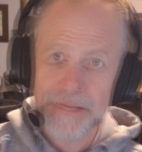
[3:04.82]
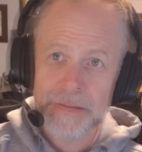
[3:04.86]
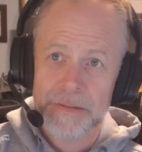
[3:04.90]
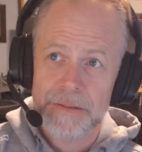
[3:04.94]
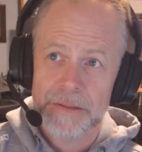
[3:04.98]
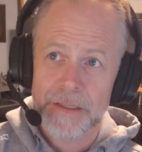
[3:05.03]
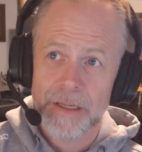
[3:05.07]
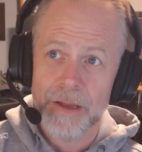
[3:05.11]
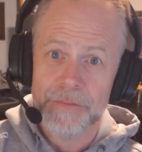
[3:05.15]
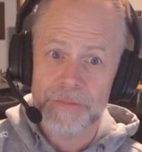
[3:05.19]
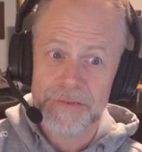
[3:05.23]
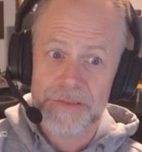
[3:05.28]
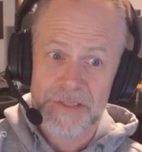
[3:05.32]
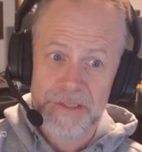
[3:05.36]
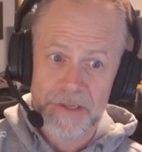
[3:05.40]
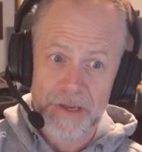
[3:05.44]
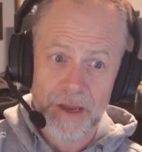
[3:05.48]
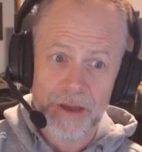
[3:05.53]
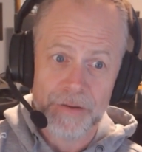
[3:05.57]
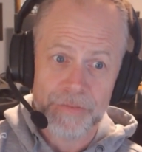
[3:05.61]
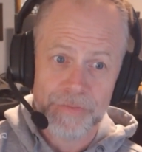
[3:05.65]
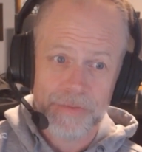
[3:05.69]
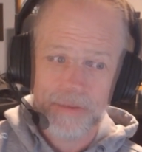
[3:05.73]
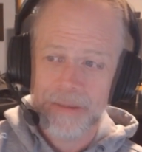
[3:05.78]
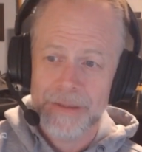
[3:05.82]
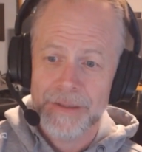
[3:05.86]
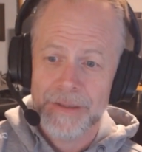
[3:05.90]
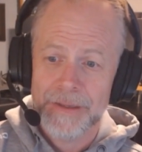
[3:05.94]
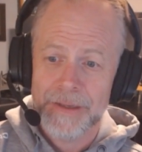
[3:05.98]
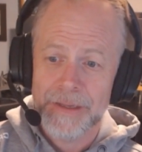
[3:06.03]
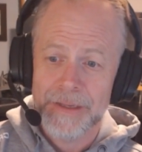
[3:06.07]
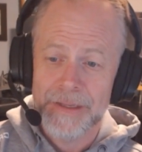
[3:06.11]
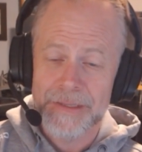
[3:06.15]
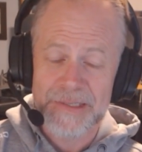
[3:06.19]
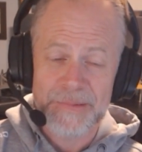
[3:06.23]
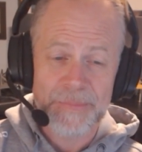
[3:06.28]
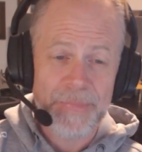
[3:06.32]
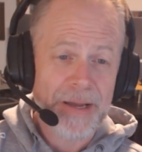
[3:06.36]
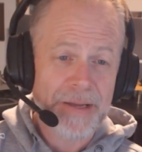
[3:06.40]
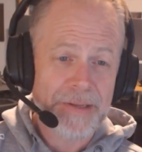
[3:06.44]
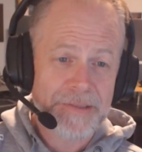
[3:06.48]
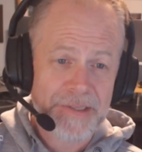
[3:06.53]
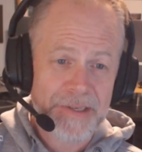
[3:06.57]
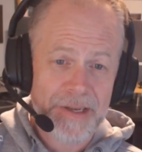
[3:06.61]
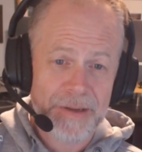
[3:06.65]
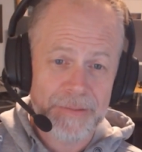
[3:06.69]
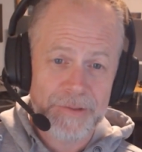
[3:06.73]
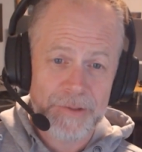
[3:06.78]
of stuff is about
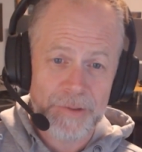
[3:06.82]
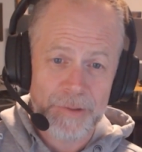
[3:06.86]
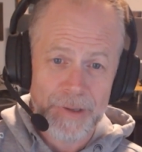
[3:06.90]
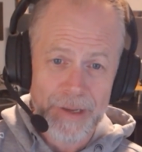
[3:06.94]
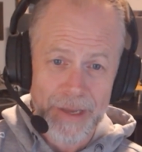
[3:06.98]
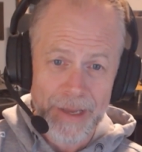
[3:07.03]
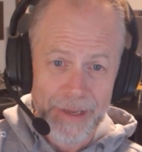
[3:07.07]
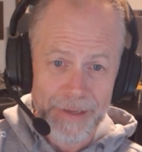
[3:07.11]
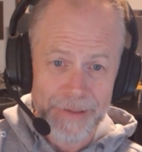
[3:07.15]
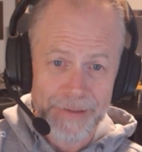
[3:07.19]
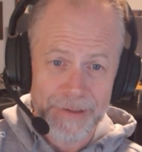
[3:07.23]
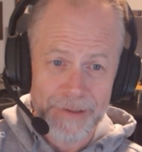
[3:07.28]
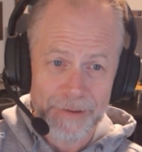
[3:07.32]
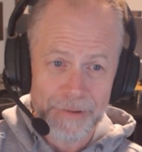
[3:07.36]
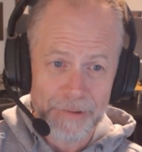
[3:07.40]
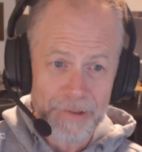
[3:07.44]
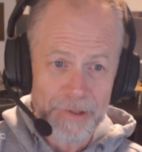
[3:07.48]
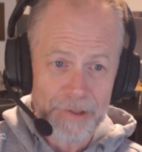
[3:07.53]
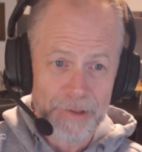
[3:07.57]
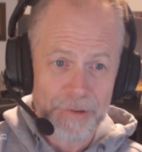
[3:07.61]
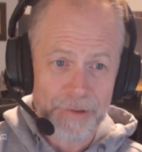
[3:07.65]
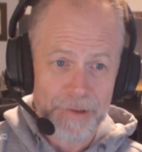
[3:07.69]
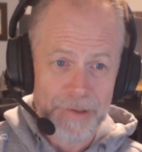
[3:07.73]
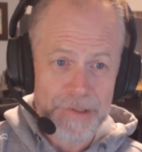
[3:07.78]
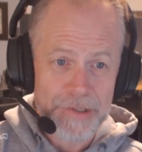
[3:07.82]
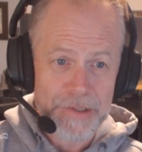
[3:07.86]
to come to a head here at Lagrange